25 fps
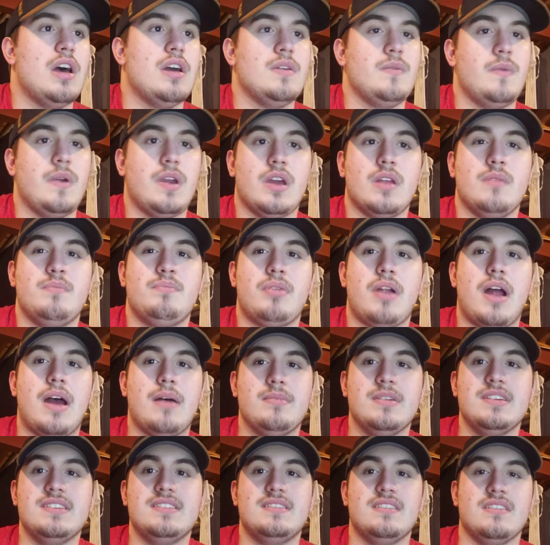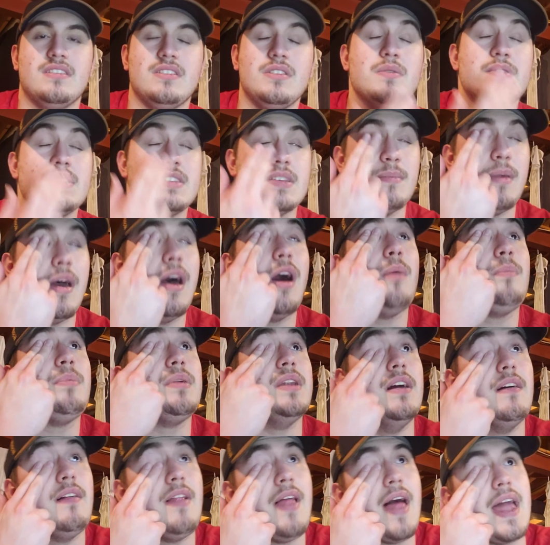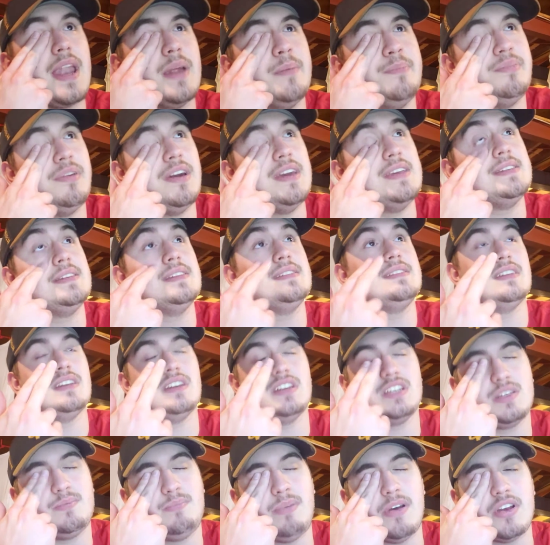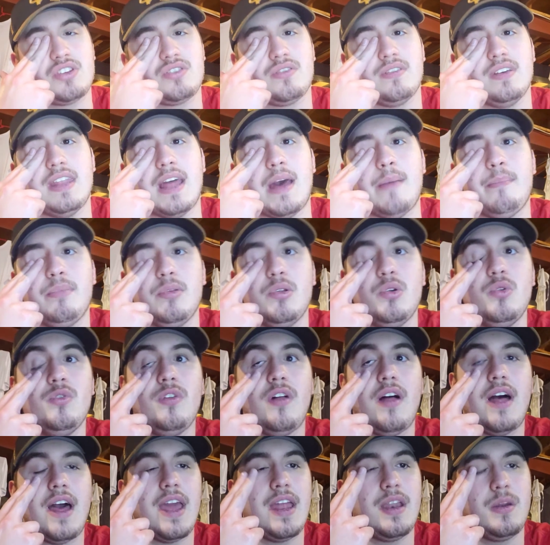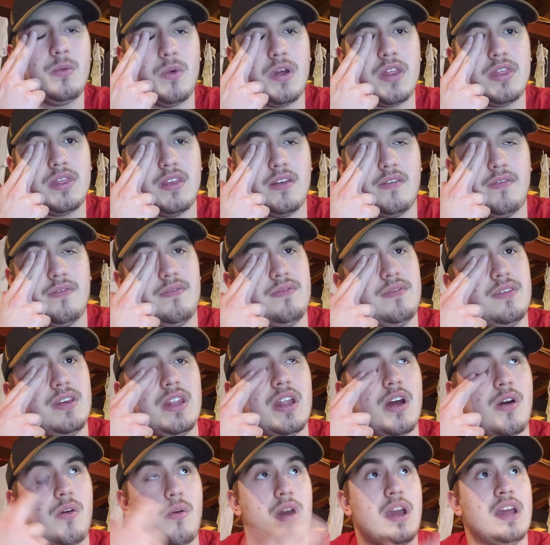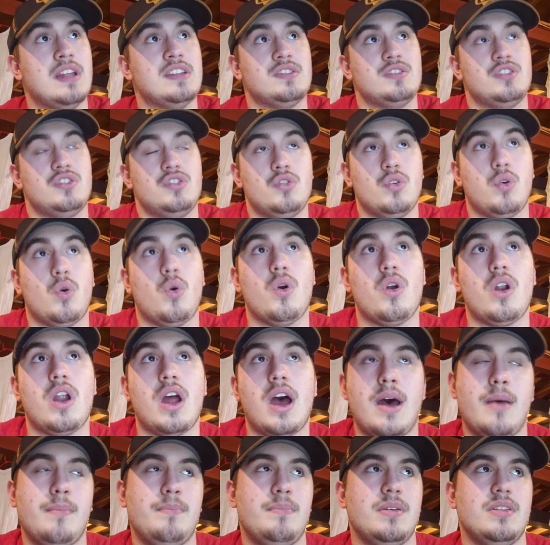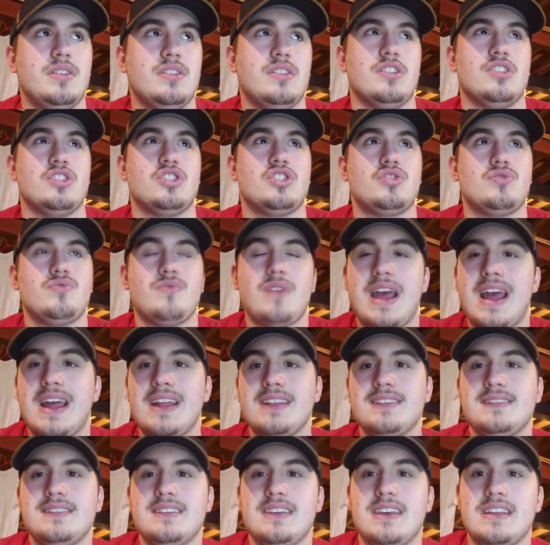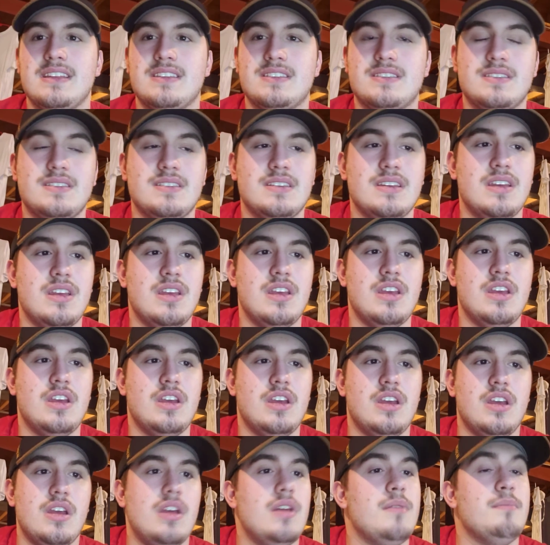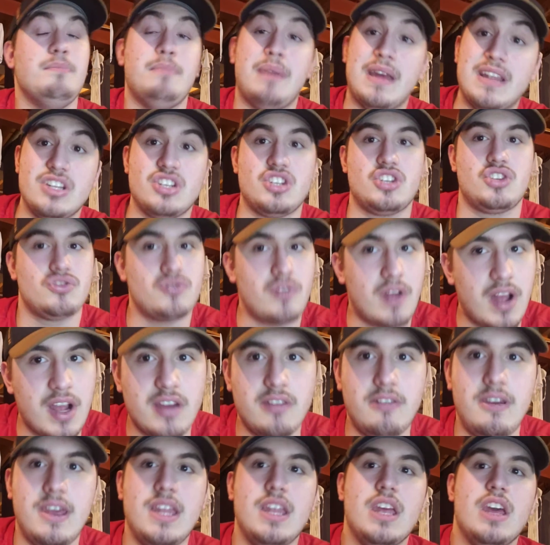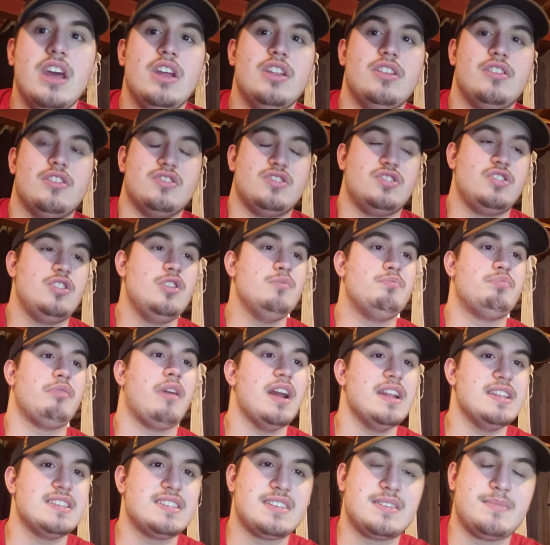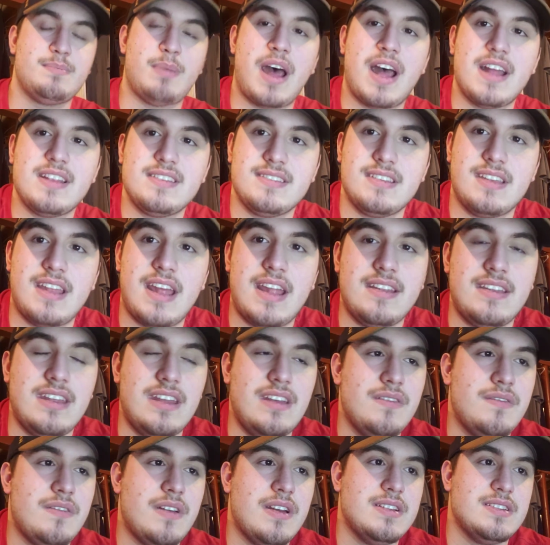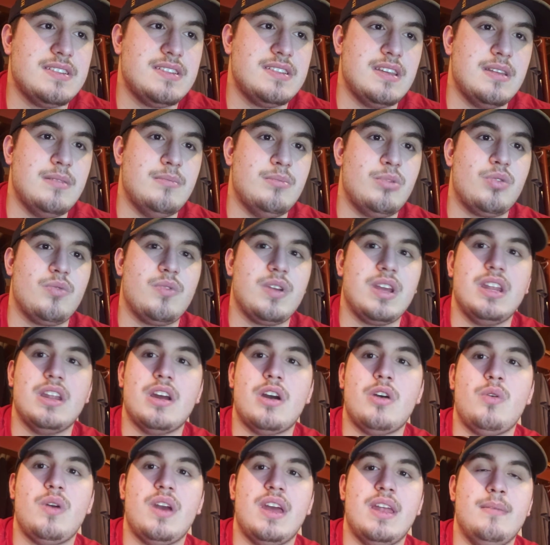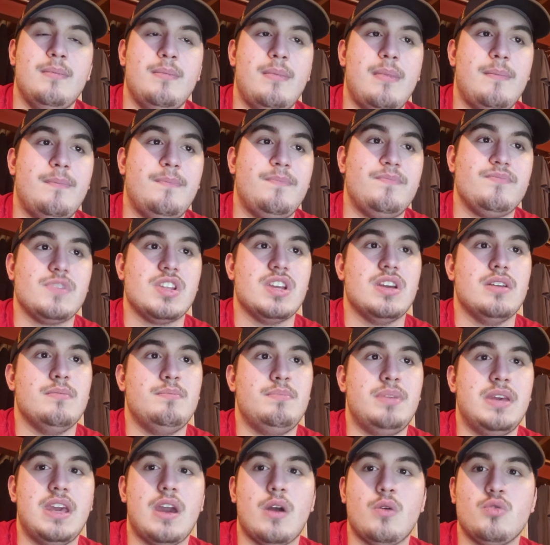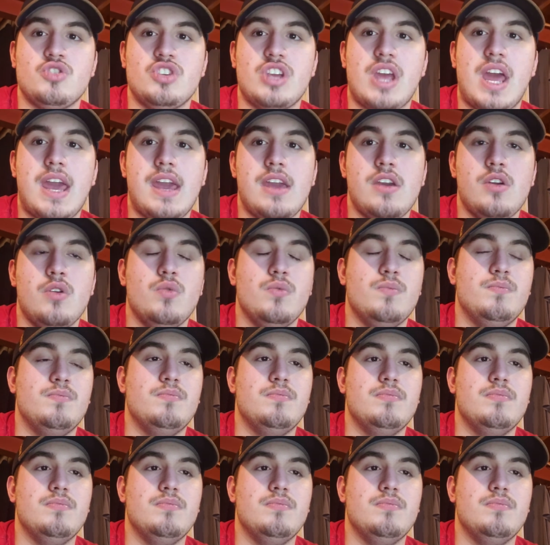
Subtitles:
We could probably still use some help in a lot of places, especially that blue line with it's tore up the shreds. It's been struggling. There's two bright spots in that defense in Marino and POJ, who